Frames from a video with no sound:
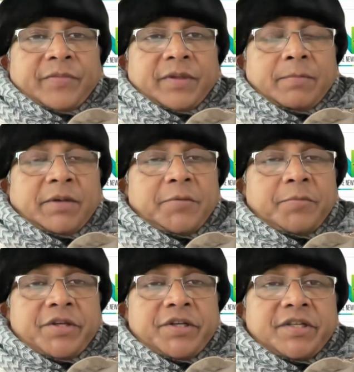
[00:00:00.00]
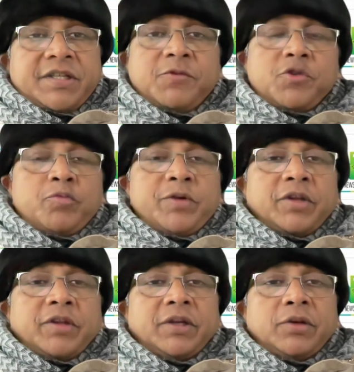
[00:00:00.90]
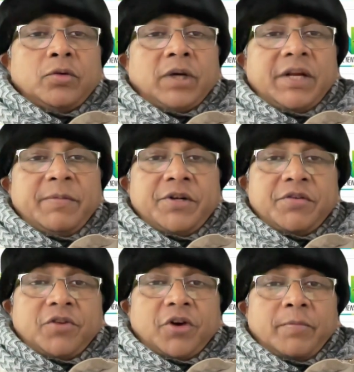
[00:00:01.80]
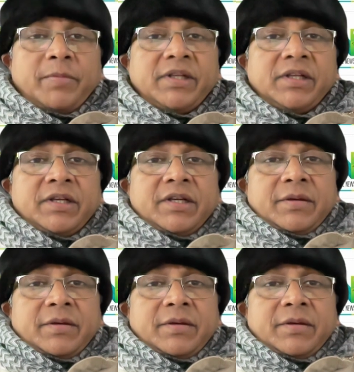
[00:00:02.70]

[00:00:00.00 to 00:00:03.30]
The blood pressure seems to be on the lower limit of normal.